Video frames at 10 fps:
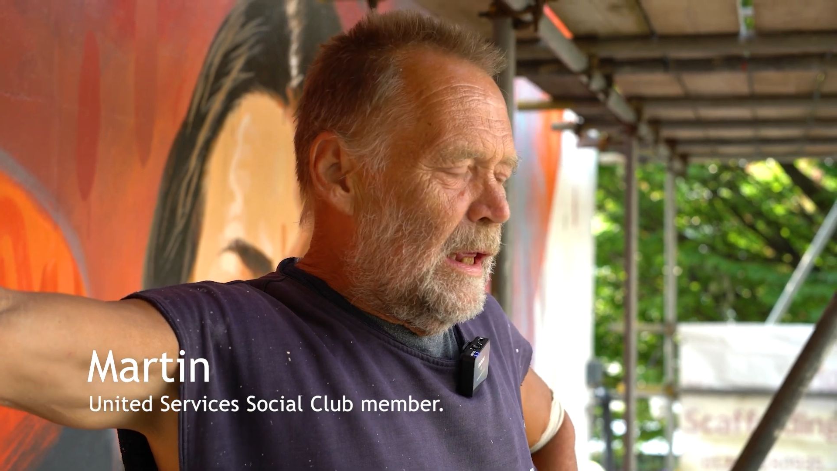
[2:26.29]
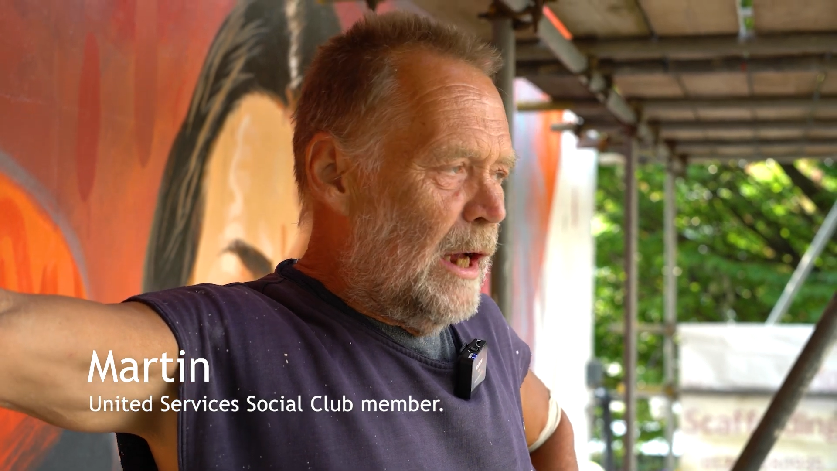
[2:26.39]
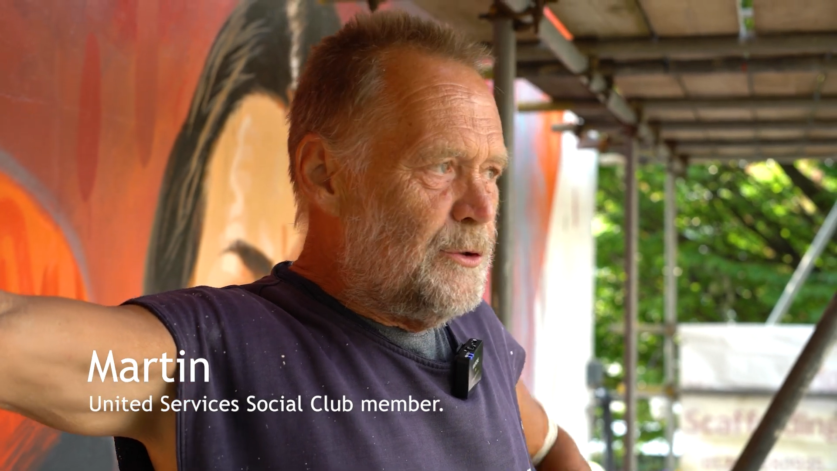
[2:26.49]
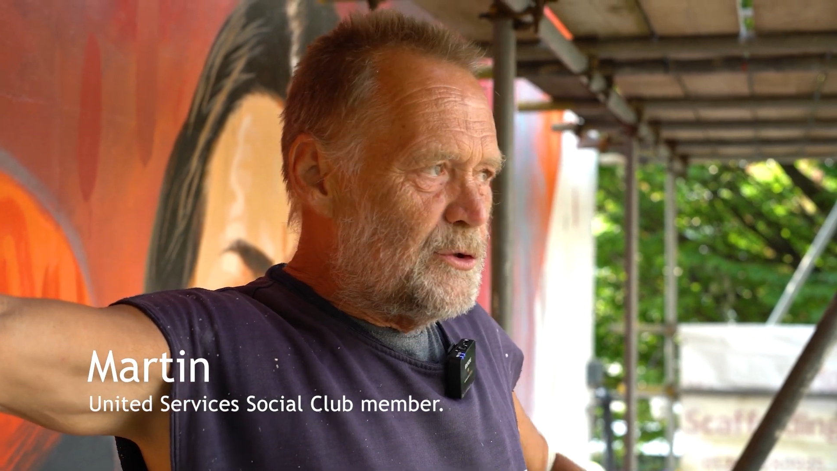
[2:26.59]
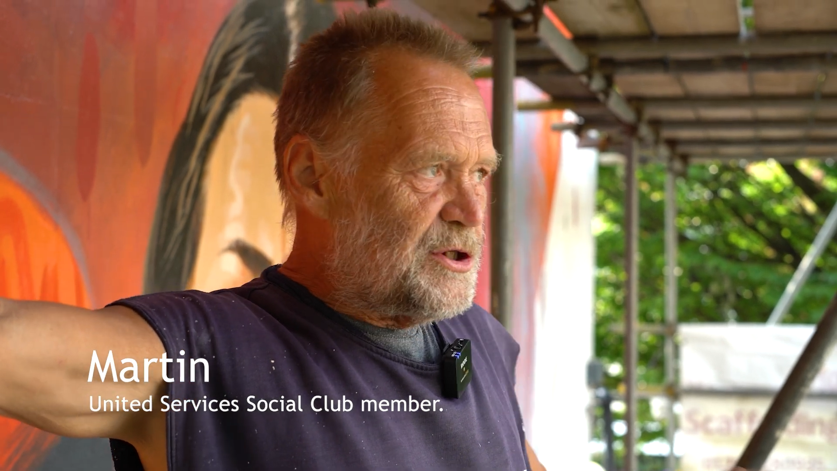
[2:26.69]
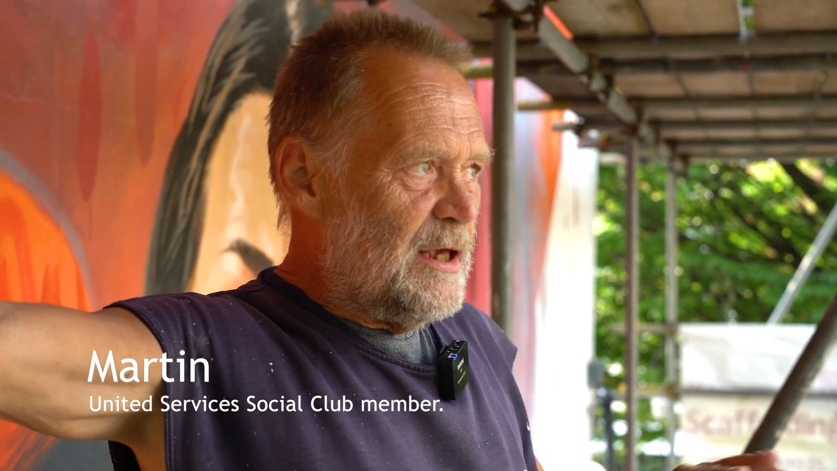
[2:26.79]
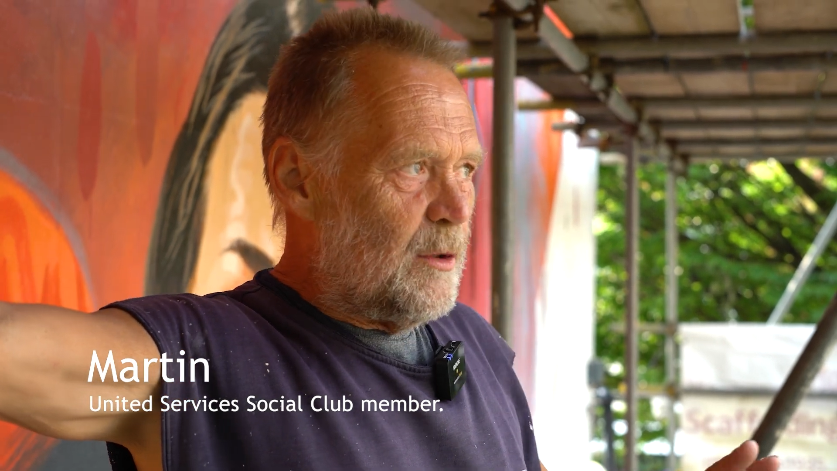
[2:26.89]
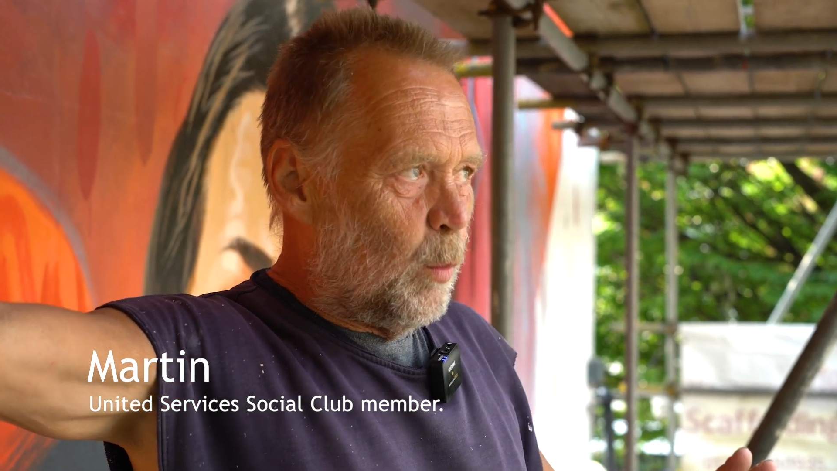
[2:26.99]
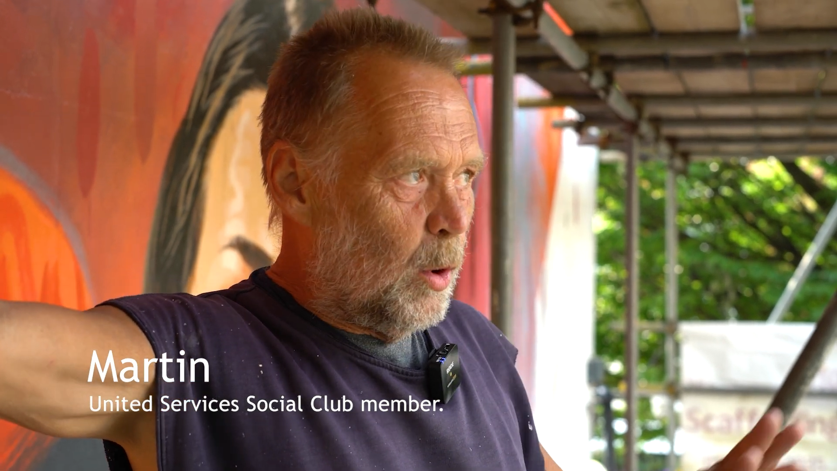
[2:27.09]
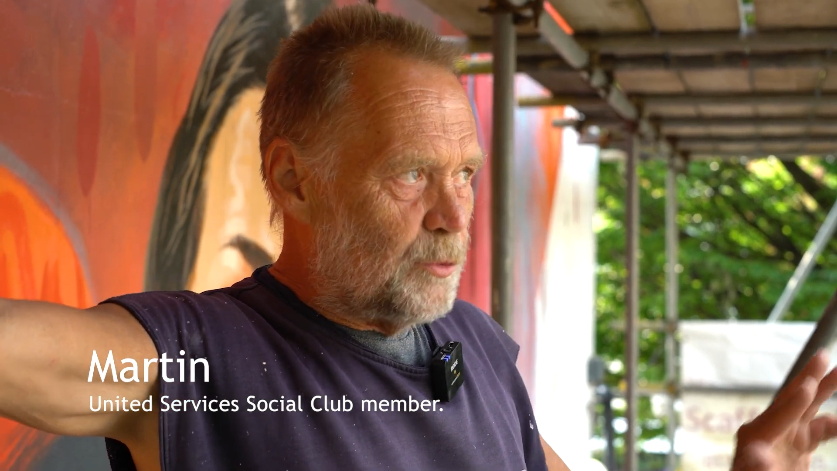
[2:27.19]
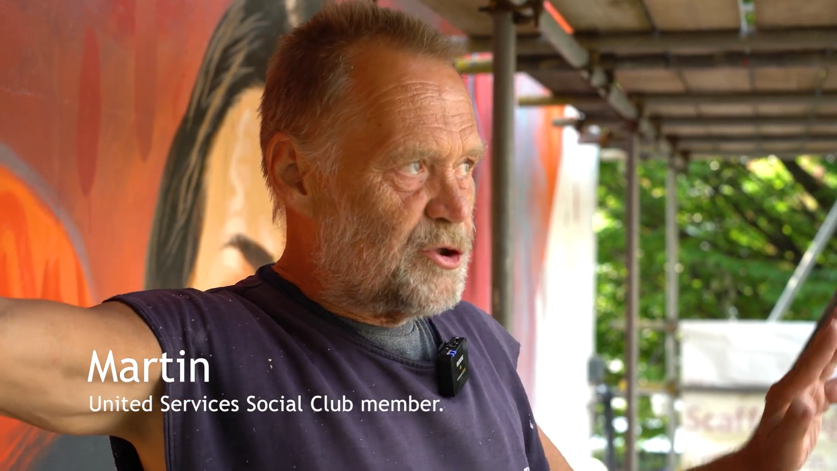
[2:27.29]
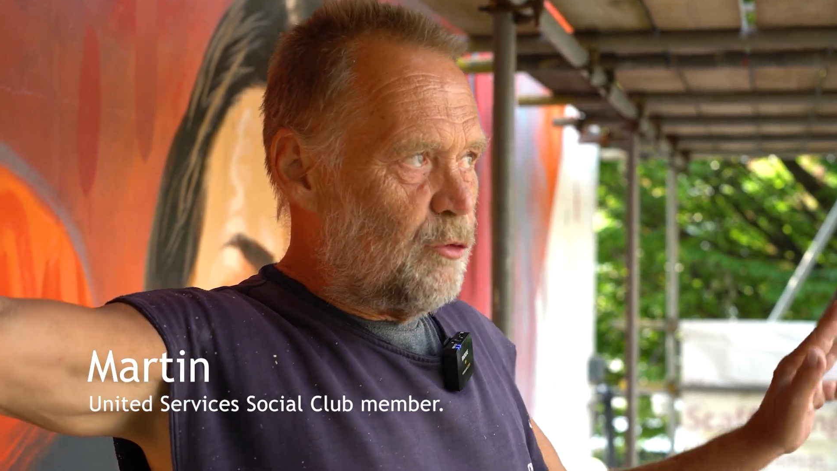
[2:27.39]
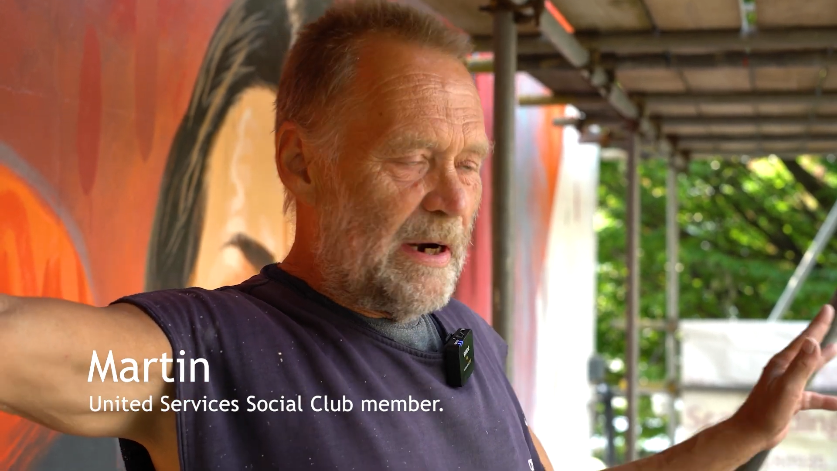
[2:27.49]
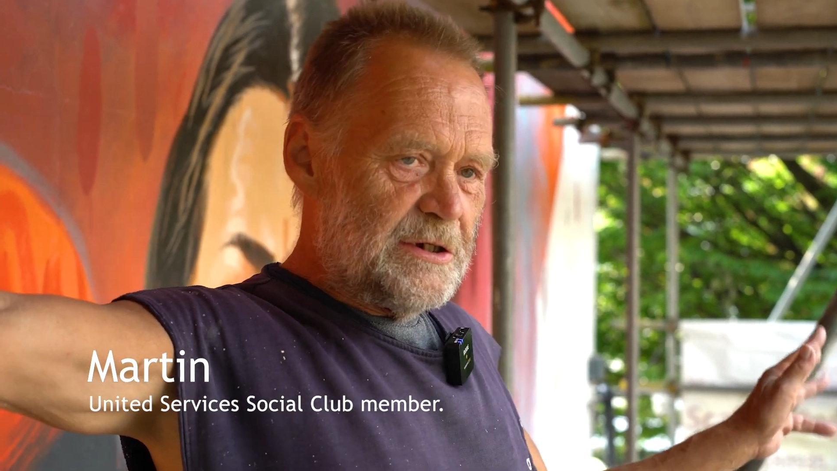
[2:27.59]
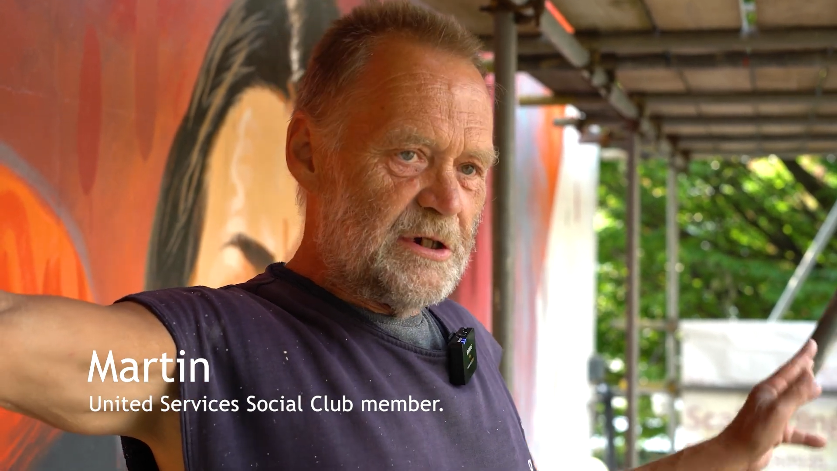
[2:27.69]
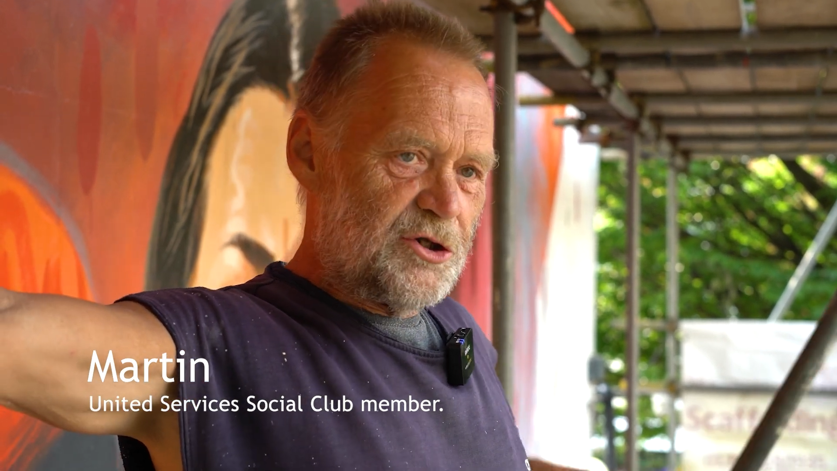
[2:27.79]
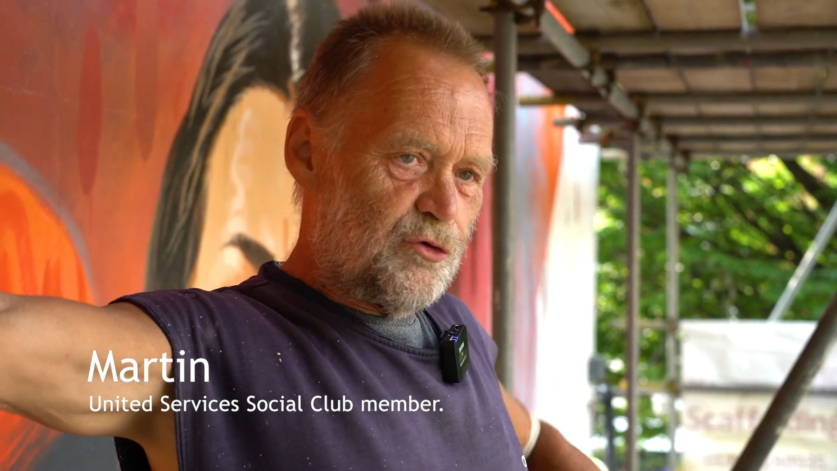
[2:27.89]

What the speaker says: and you see the world's greatest